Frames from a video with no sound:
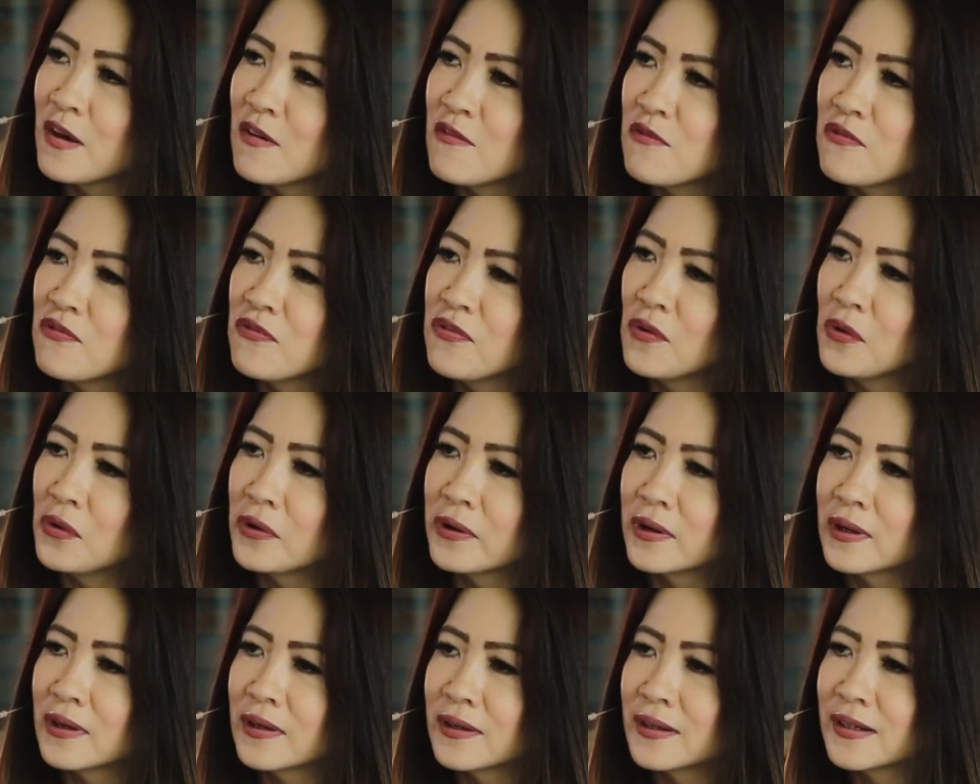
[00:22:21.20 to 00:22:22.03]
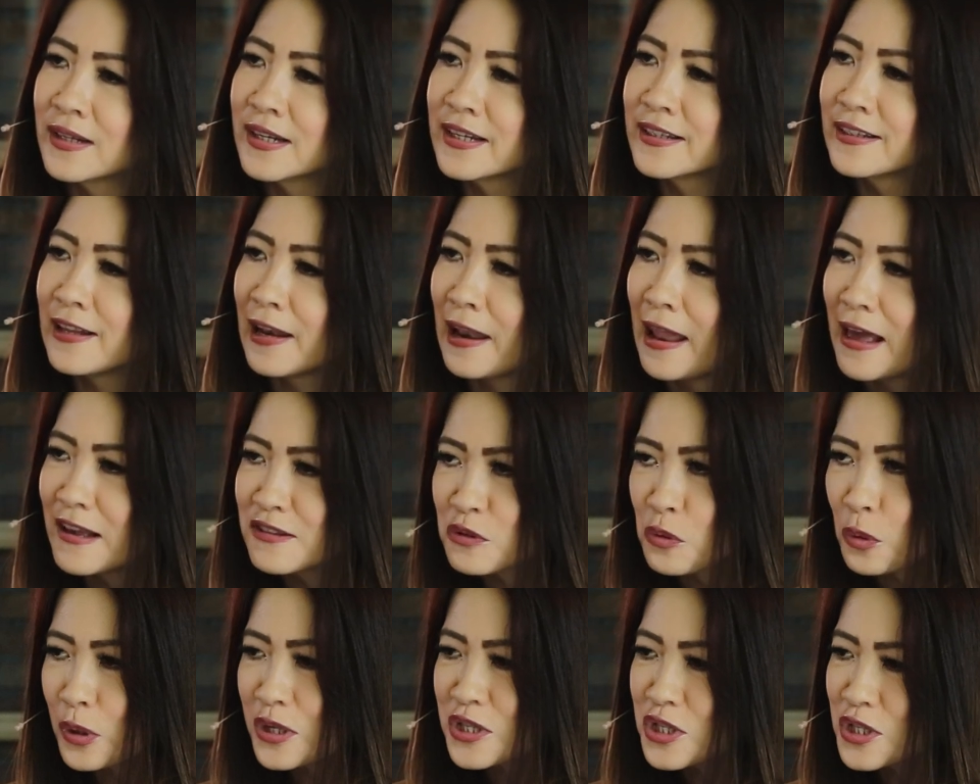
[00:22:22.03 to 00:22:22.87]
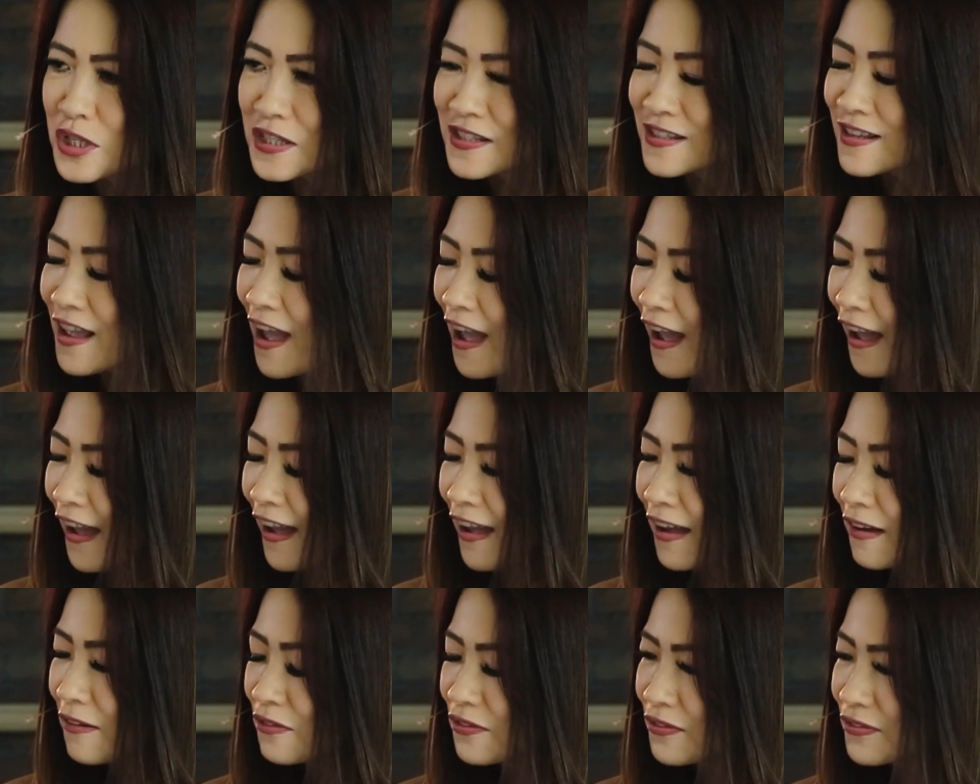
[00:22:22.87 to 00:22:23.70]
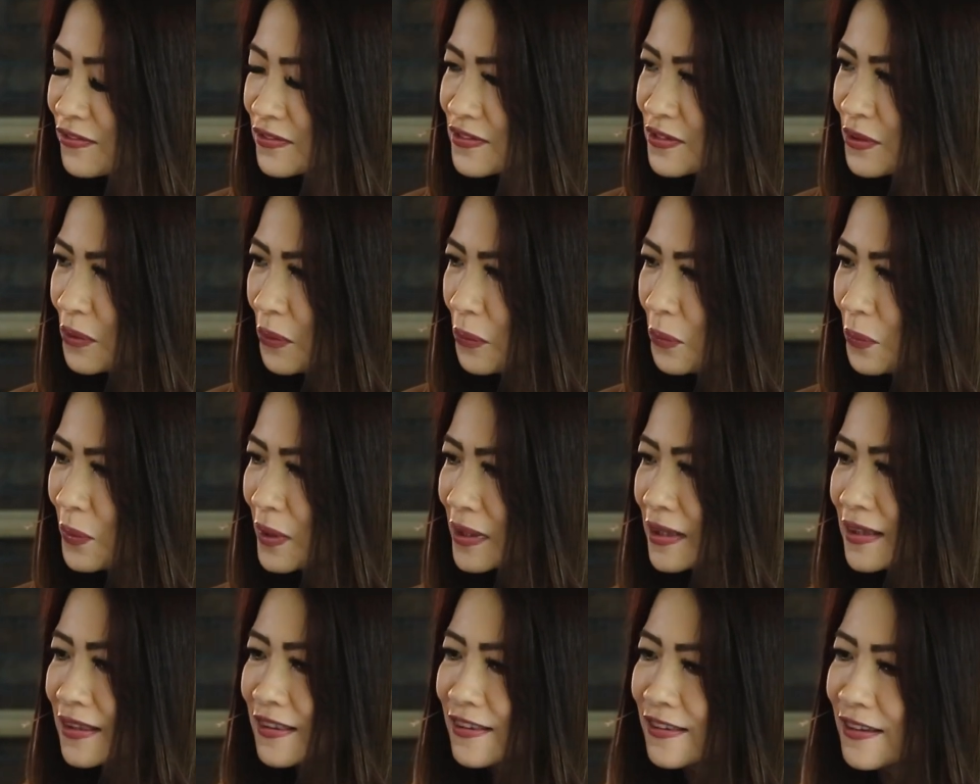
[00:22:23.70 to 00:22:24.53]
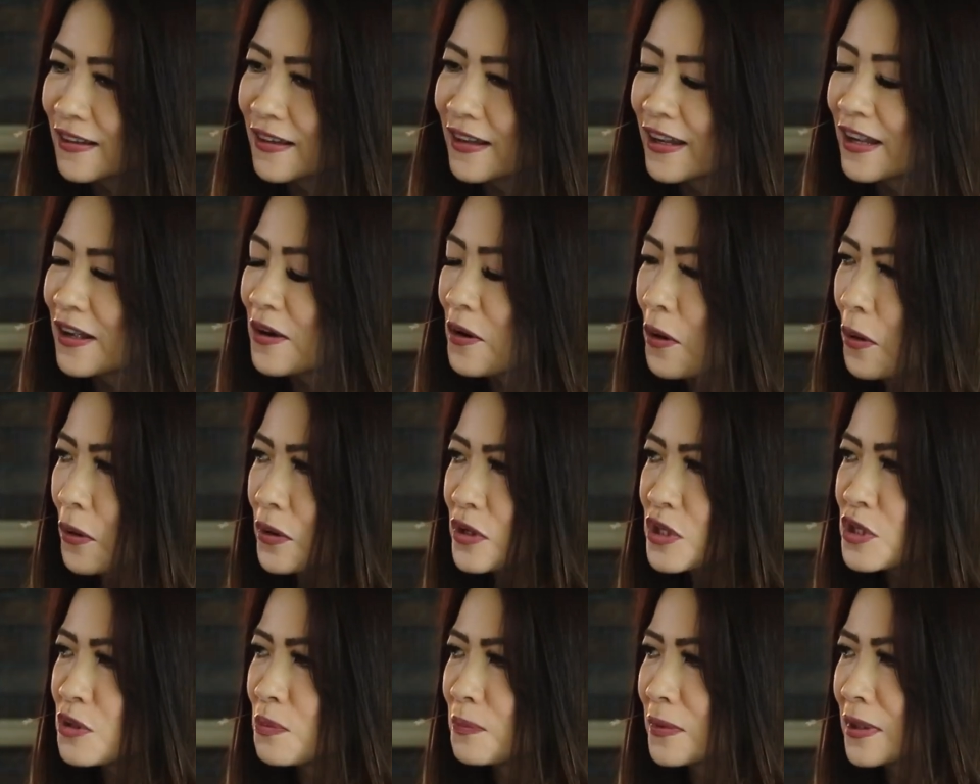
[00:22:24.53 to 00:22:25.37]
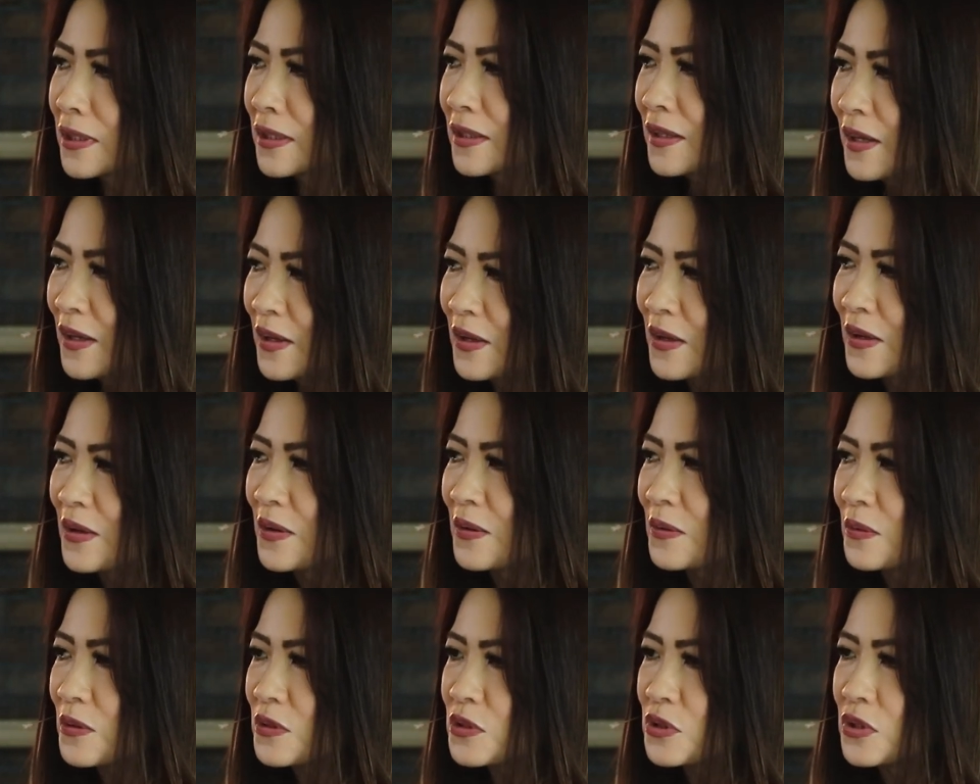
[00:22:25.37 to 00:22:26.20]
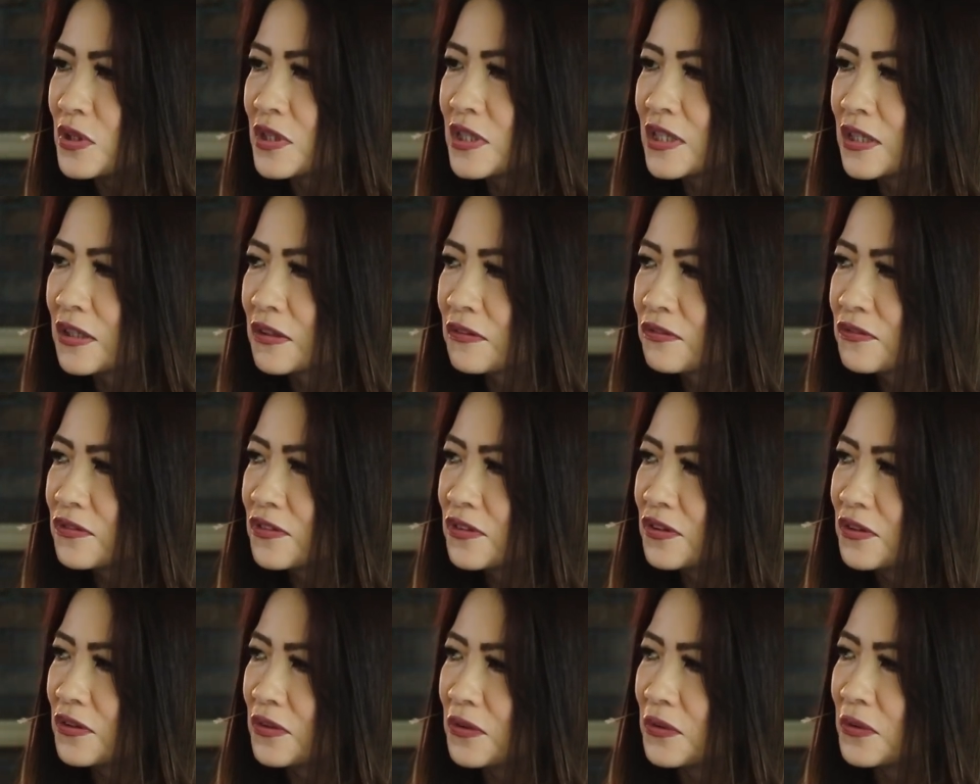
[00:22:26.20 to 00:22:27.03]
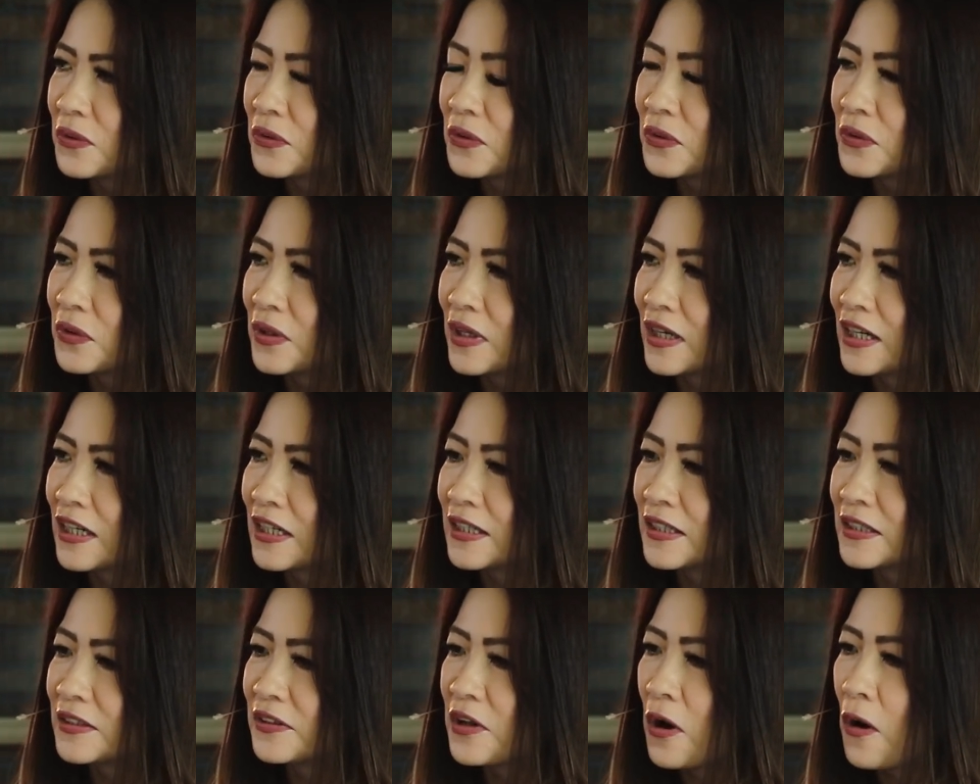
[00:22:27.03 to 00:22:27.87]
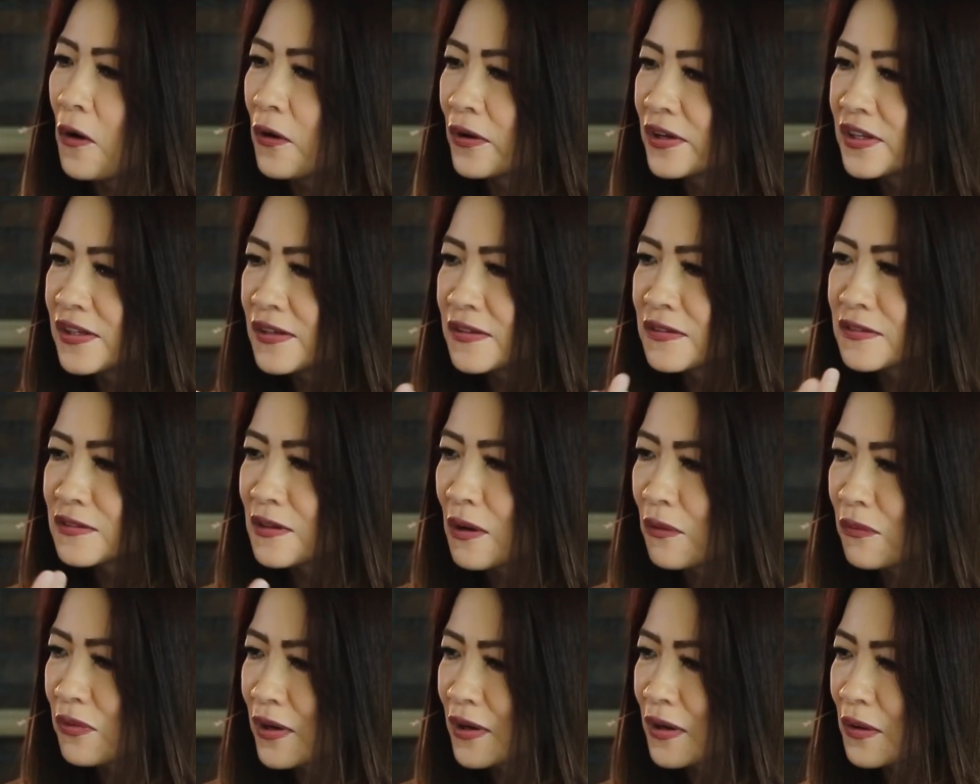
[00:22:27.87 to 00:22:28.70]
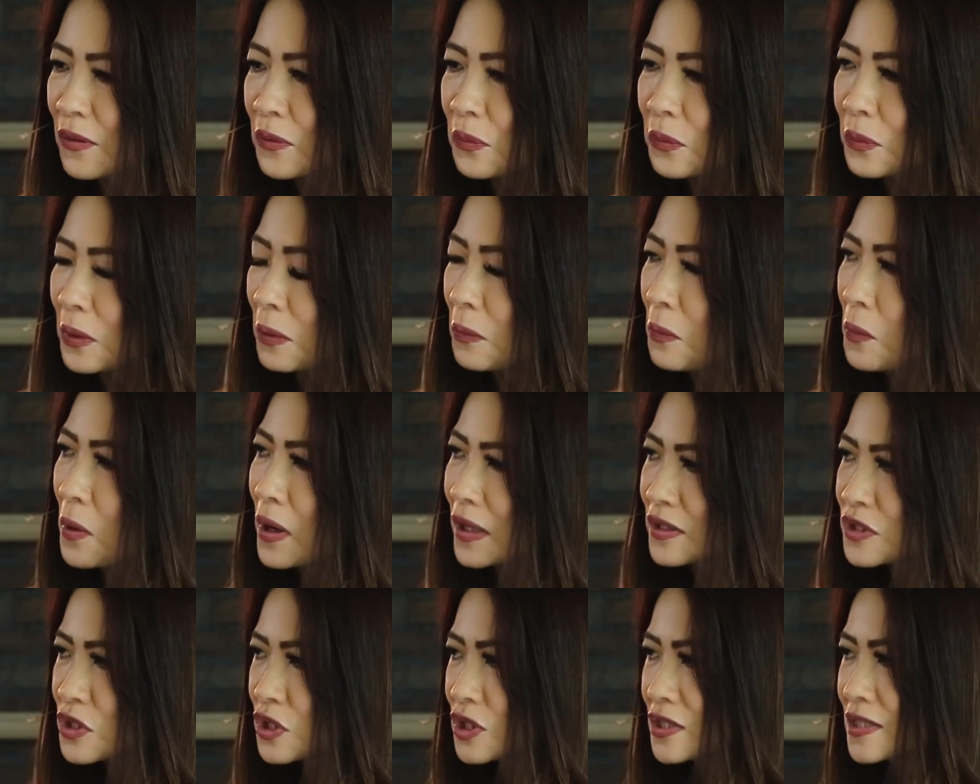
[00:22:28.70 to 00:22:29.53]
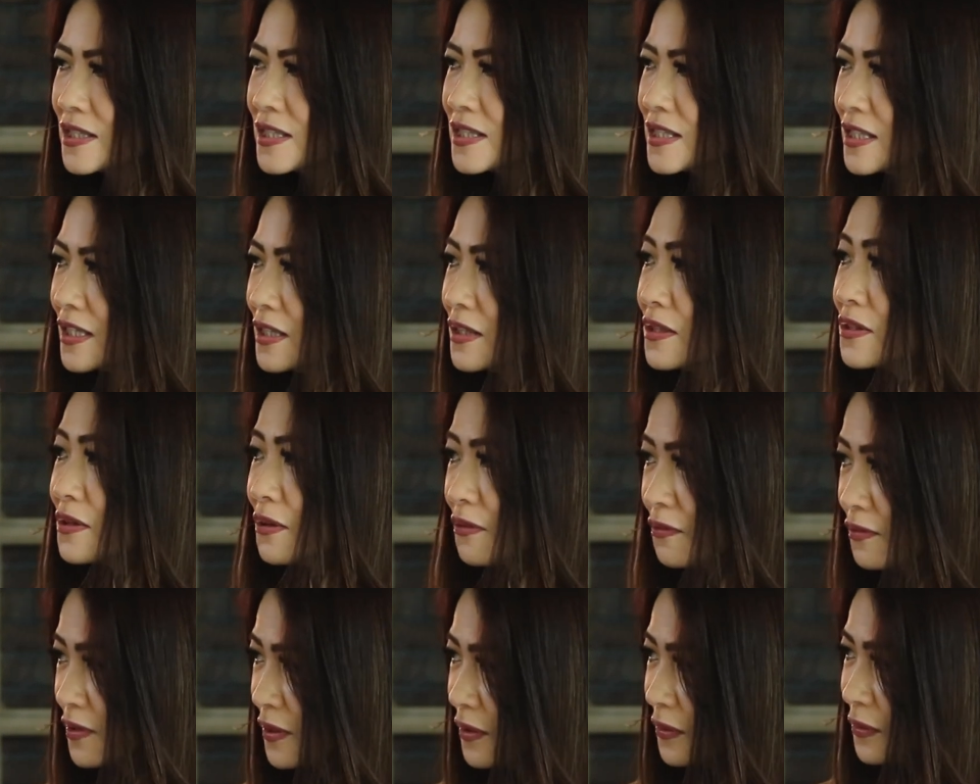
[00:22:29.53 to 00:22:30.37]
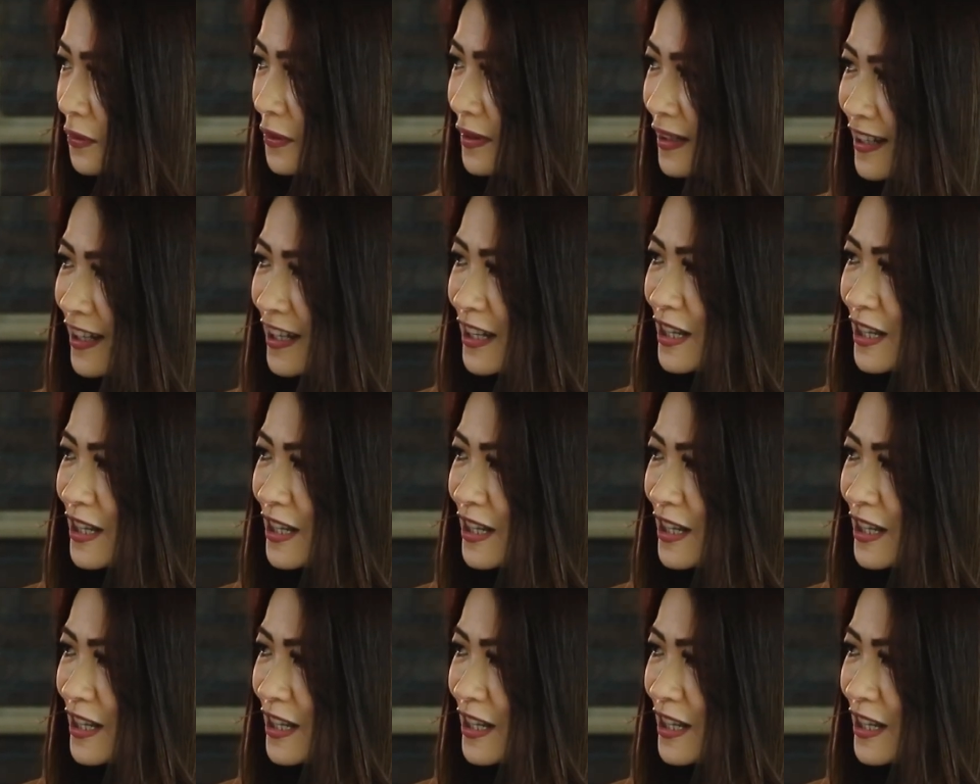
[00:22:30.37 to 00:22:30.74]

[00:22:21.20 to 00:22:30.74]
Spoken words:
For the last questions that I have, so what encouragement would you give to the audience out there who will watch this interview,